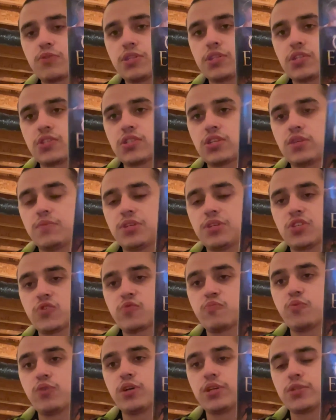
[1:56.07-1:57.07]
This is going to be a
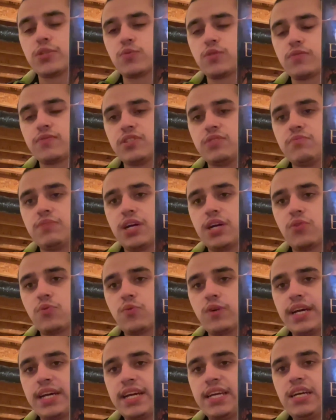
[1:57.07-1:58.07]
spoiler review, by the
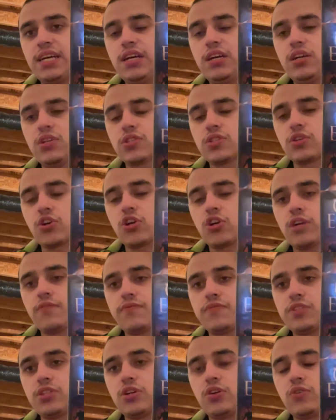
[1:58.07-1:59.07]
way. Sorry if
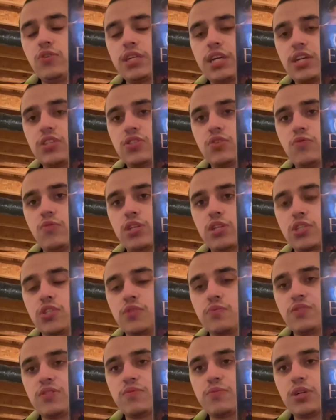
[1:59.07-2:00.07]
you don't, you guys don't want this to
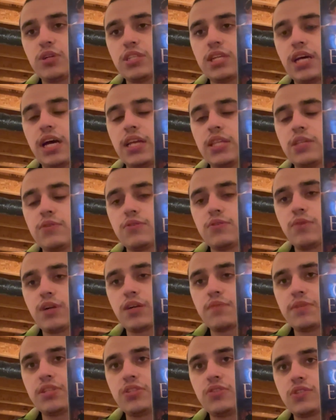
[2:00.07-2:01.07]
be spoiled. I highly
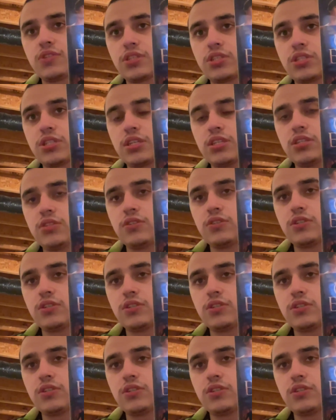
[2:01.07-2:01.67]
recommend you suggest you